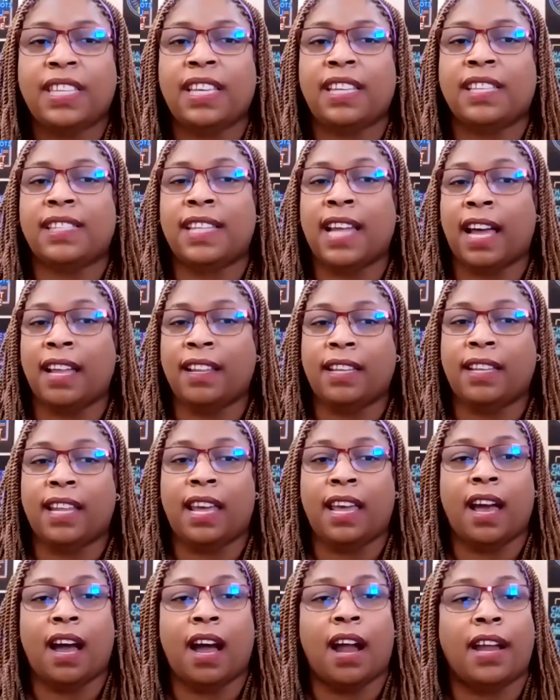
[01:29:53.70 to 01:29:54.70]
If it is
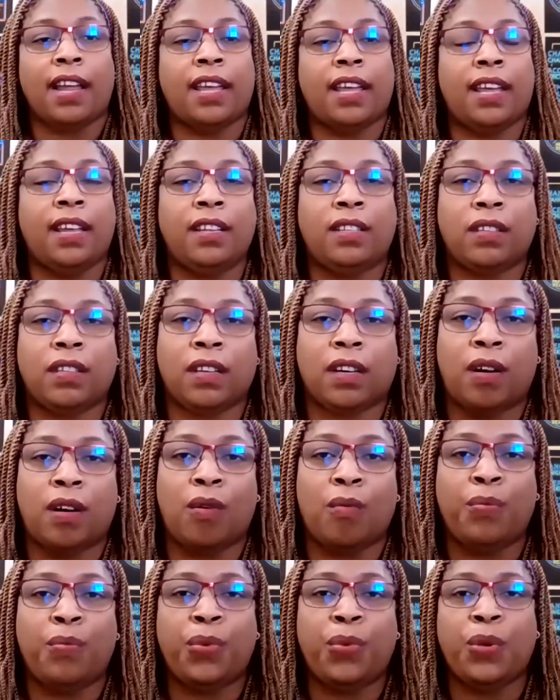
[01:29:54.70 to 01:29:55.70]
that they are
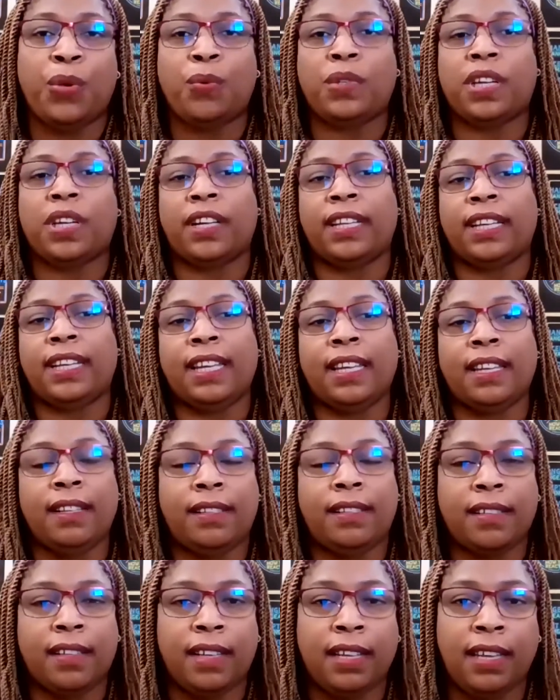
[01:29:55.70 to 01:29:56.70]
into the
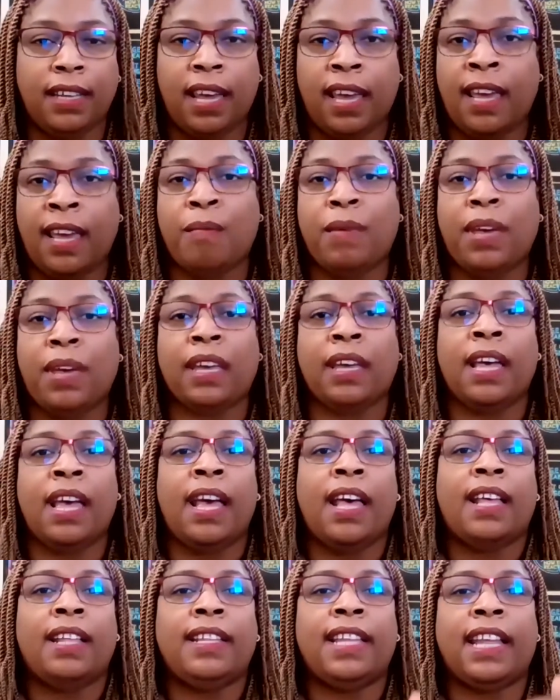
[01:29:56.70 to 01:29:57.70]
computer, into the
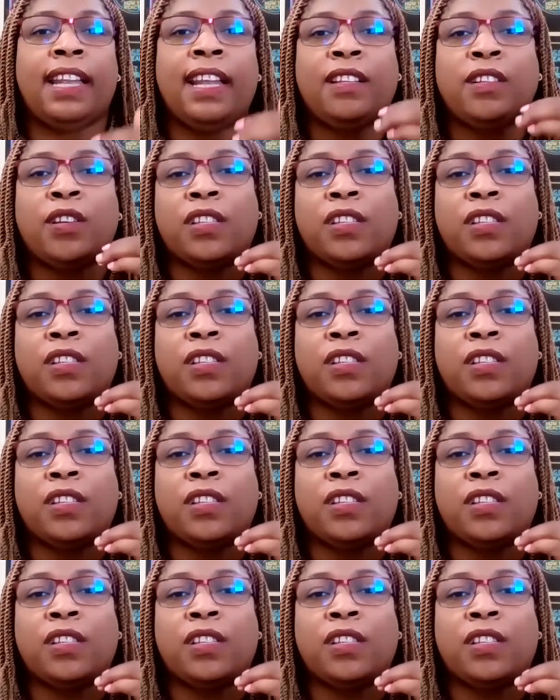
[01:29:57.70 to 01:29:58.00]
gaming,